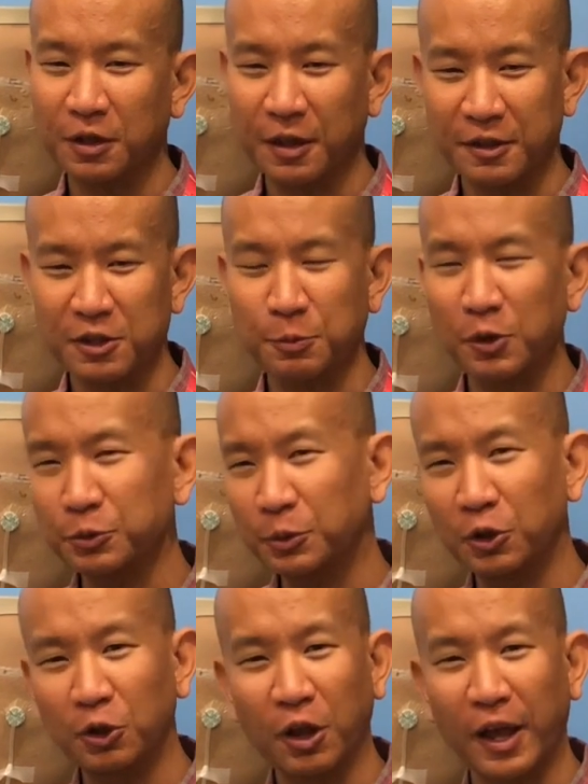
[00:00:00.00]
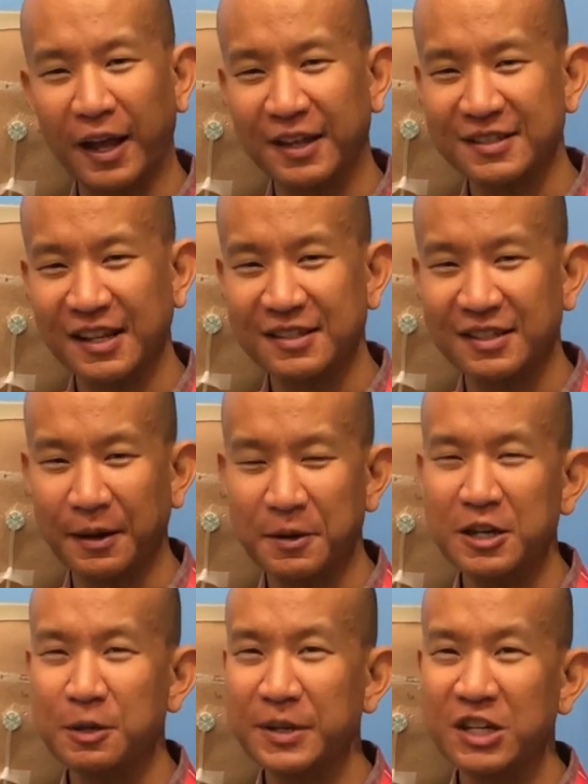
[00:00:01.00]
disposable sets that
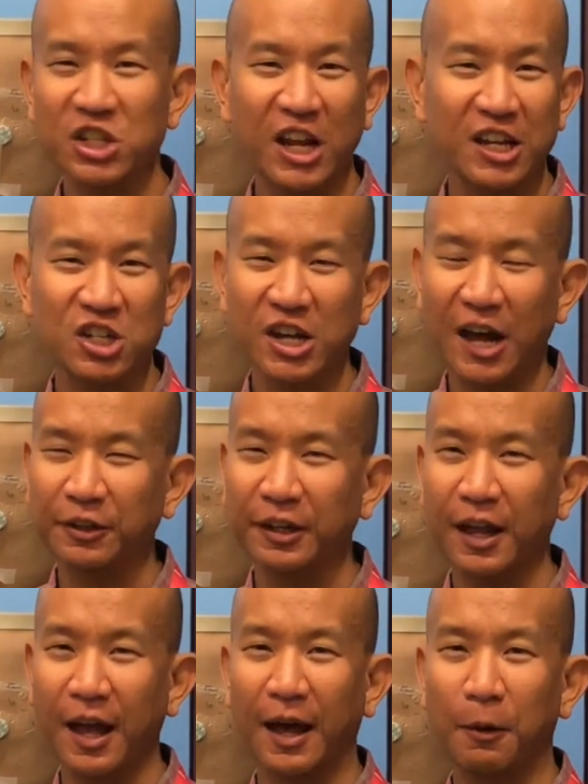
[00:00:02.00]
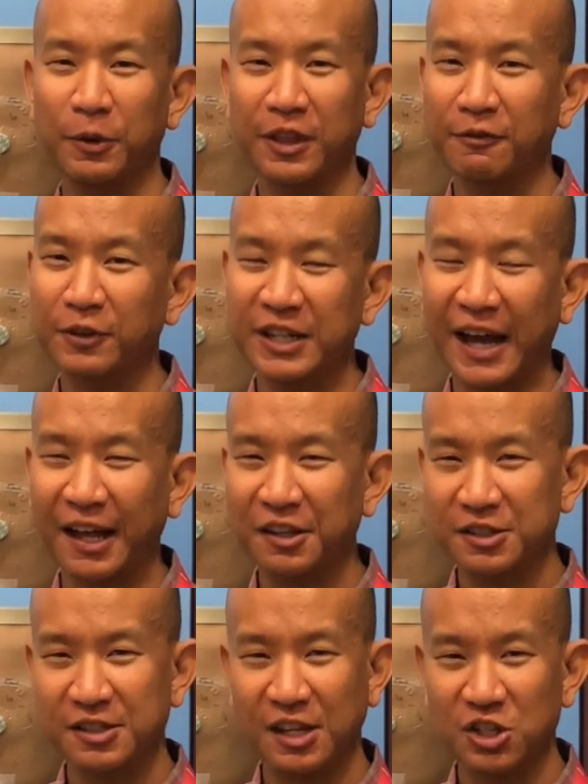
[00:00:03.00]
need to be changed out with every
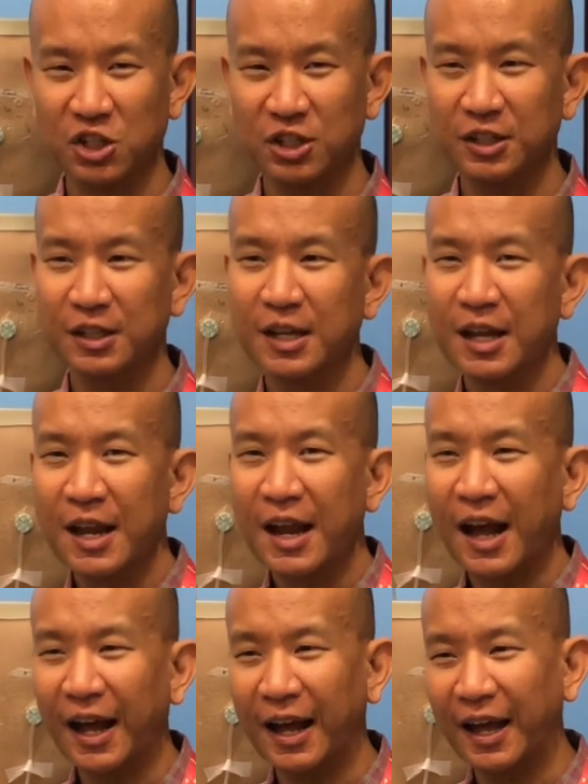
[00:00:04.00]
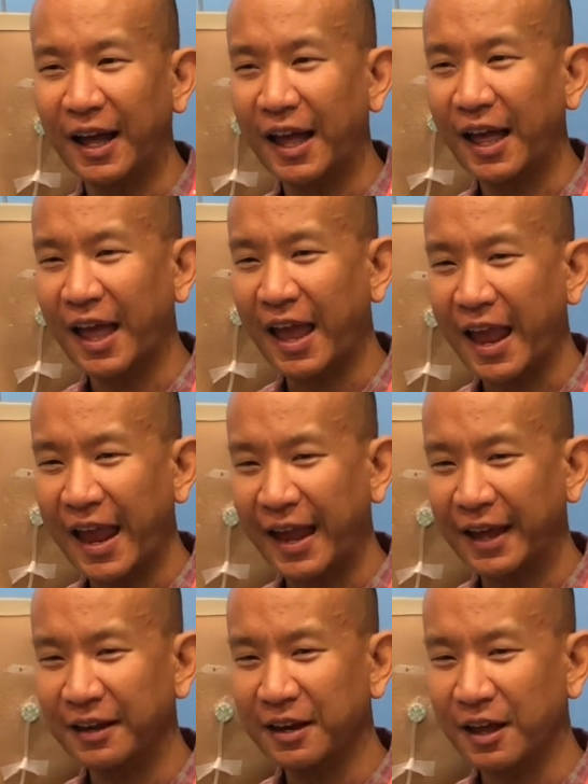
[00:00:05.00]
dialysis session,
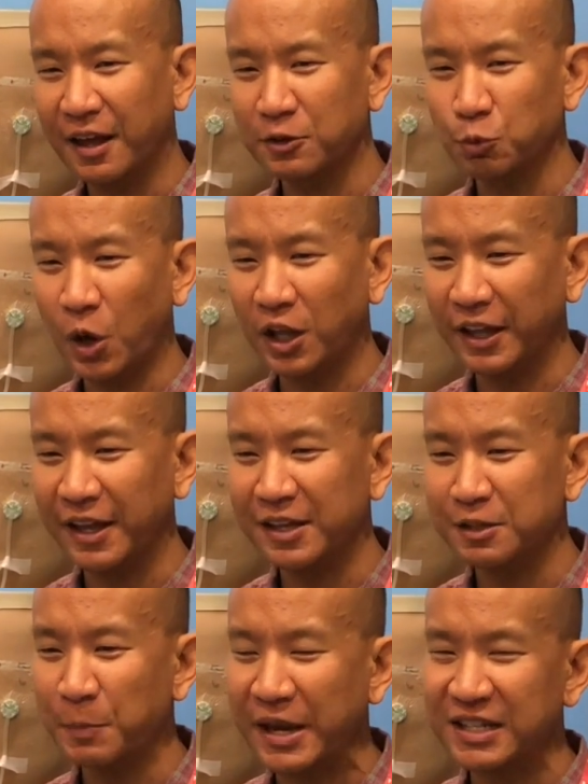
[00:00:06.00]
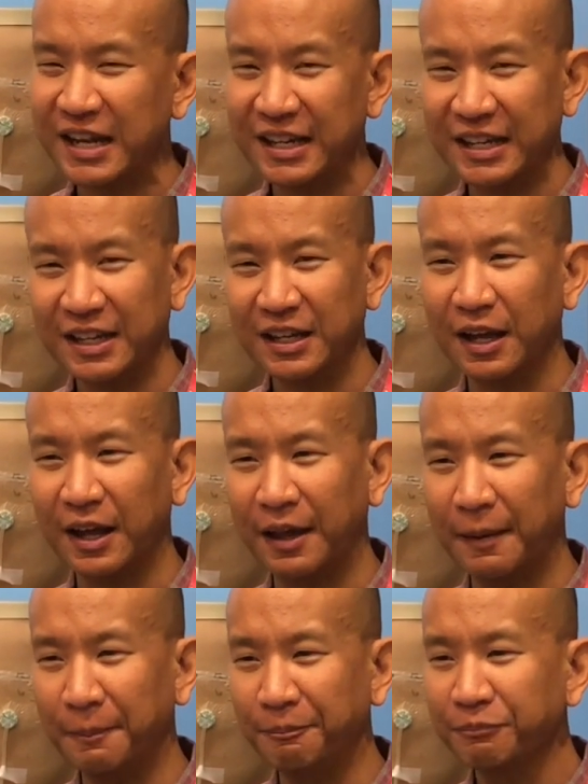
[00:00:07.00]
and as well as maintaining
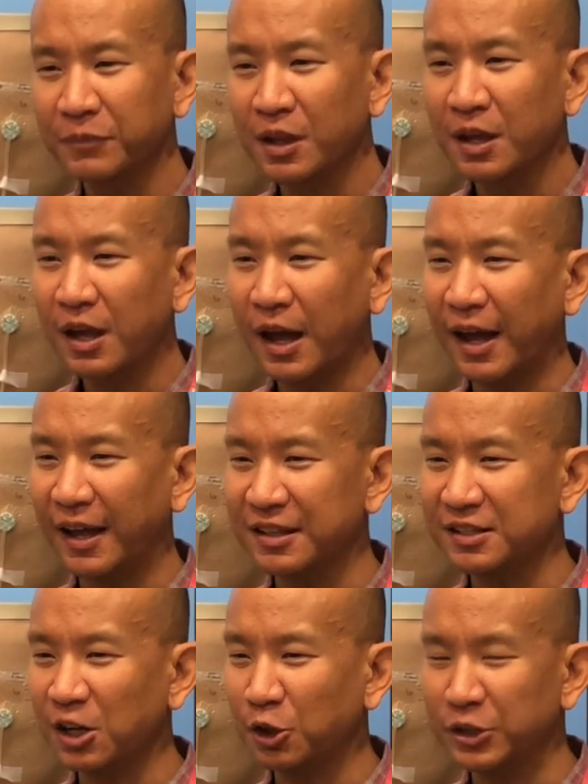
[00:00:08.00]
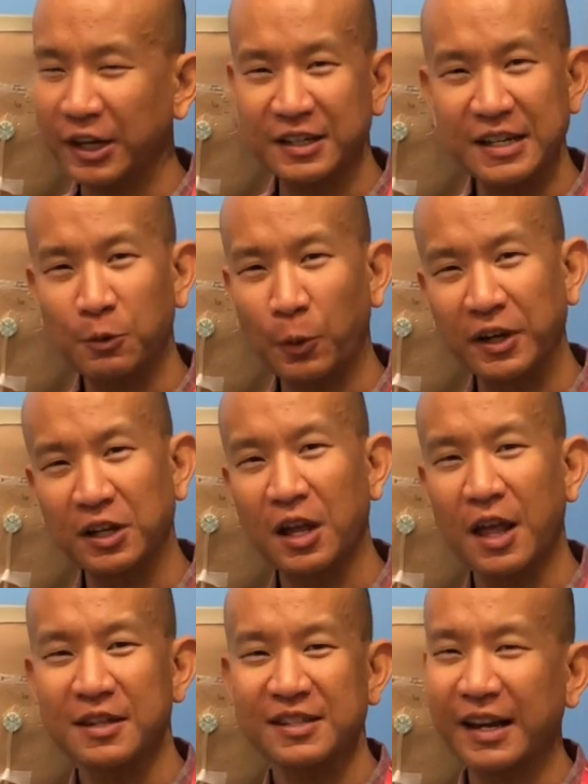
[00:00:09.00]
sterile technique when
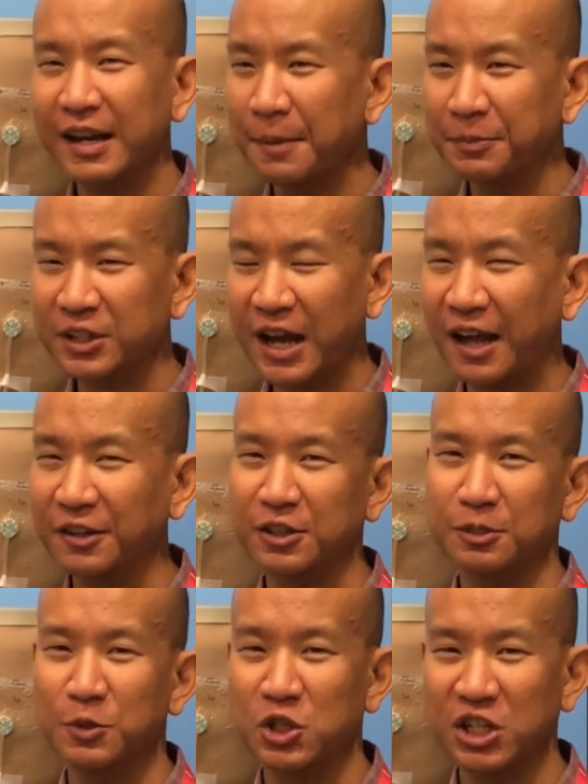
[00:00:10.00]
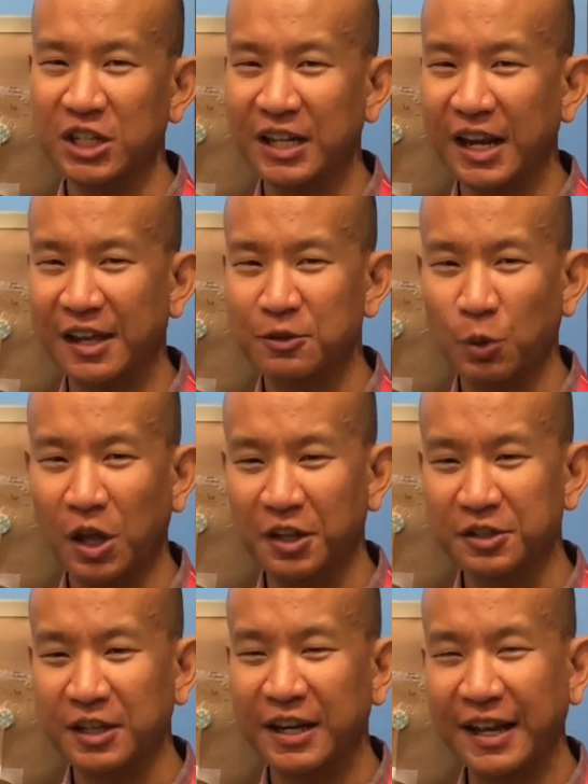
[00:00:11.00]
setting up the dialysis machine, as well
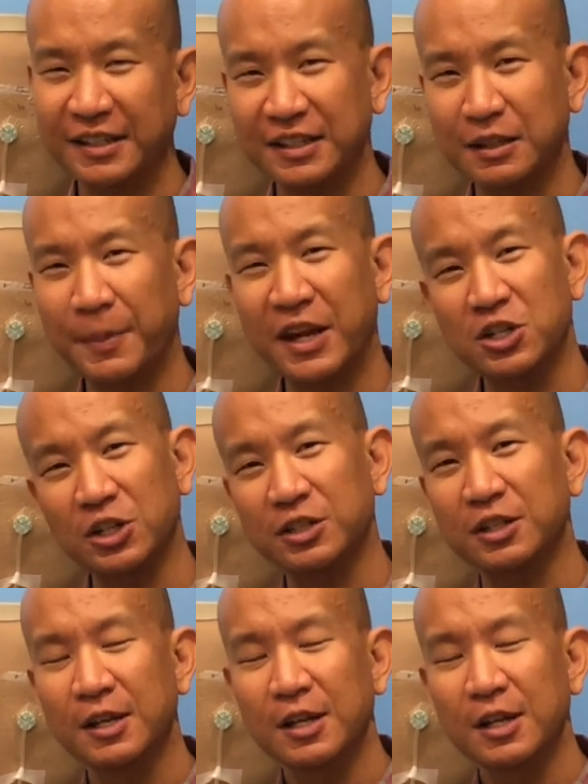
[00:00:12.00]
as connecting the patient